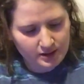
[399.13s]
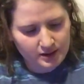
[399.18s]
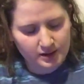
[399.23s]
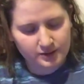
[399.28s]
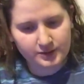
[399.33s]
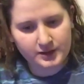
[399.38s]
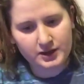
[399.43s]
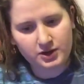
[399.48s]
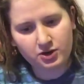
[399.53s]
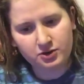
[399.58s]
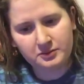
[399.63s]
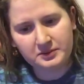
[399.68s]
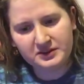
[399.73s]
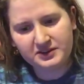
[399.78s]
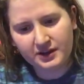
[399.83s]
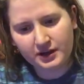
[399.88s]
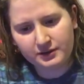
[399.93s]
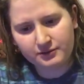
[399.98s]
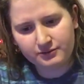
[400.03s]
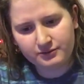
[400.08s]
and then I'll be
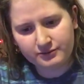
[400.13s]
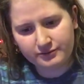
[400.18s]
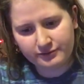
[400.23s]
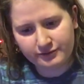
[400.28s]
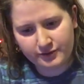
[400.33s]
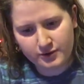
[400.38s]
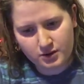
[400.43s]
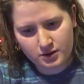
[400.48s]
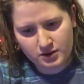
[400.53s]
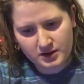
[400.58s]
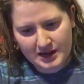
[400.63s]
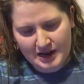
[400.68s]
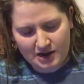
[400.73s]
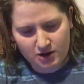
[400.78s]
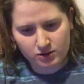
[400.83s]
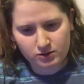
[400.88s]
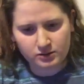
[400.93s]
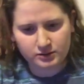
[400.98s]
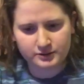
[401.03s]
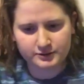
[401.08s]
done for
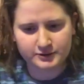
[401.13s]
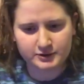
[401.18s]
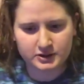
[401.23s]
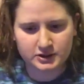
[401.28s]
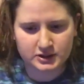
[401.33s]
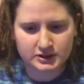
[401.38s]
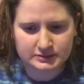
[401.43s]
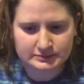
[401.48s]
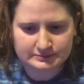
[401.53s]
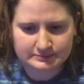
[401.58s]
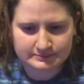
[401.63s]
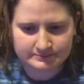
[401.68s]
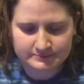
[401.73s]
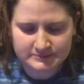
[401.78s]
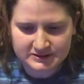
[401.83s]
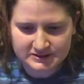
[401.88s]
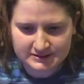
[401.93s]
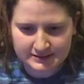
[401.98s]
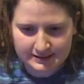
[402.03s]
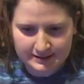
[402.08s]
now.
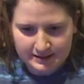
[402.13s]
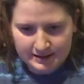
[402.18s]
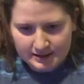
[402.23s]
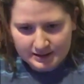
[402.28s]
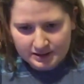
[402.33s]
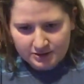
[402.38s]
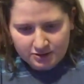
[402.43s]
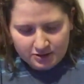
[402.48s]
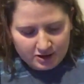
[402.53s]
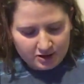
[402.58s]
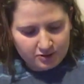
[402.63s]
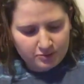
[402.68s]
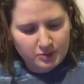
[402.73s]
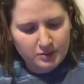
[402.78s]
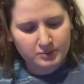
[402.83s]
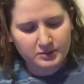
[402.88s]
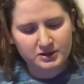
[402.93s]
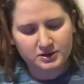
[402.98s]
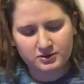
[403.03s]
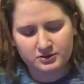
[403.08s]
You guys
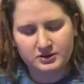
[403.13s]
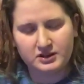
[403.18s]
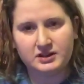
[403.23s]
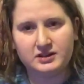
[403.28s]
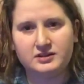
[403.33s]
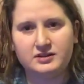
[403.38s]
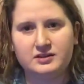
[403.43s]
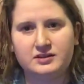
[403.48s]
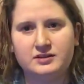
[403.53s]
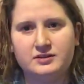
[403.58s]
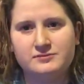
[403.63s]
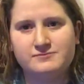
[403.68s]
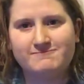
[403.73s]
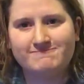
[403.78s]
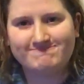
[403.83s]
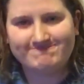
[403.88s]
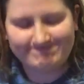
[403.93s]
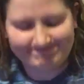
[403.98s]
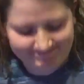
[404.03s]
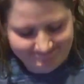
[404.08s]
probably don't need to
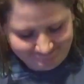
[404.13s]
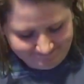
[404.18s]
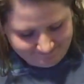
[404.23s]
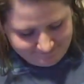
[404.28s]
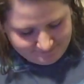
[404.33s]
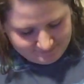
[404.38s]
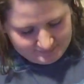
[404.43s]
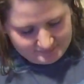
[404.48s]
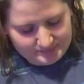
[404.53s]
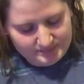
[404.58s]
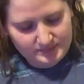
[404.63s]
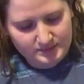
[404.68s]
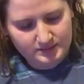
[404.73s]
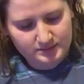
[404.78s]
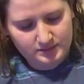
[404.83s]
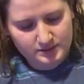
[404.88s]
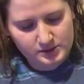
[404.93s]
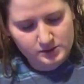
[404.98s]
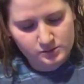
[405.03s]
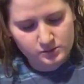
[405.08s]

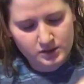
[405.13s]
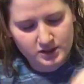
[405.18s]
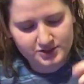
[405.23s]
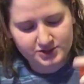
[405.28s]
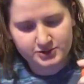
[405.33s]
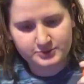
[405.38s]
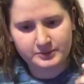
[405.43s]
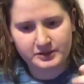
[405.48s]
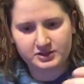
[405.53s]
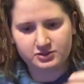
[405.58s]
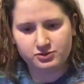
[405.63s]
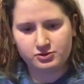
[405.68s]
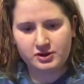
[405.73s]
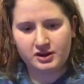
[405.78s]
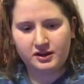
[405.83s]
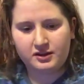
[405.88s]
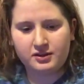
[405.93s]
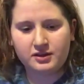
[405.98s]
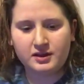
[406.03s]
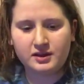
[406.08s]
watch me
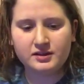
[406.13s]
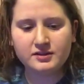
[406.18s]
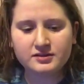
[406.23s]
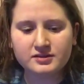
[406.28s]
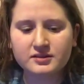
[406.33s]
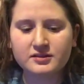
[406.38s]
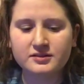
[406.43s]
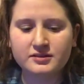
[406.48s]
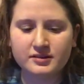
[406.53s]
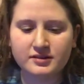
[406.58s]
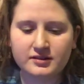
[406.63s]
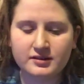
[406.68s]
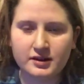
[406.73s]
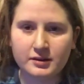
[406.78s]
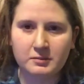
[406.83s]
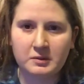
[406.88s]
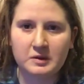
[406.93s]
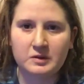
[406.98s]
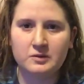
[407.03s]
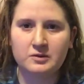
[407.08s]
drink this, because, I
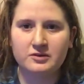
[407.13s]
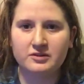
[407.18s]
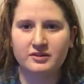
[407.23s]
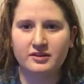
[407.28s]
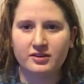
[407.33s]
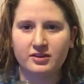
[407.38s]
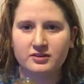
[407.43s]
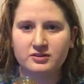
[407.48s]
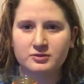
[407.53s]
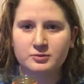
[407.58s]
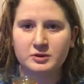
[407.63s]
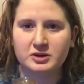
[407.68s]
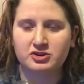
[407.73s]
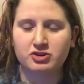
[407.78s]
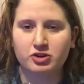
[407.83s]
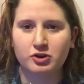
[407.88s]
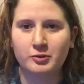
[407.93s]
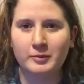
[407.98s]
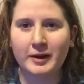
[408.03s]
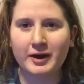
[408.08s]
mean, there's nothing
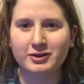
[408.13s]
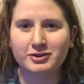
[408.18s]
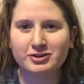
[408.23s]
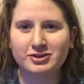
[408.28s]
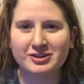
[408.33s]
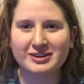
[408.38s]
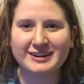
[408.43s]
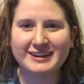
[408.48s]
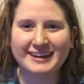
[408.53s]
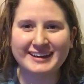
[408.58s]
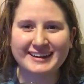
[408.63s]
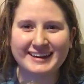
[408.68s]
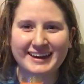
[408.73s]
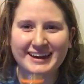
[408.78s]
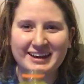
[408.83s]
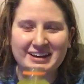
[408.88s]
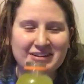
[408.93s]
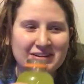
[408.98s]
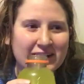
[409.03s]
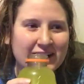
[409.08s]
special about drinking
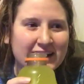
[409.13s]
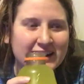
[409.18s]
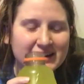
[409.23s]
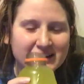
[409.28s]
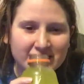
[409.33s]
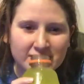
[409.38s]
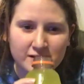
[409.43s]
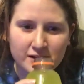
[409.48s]
Gatorade.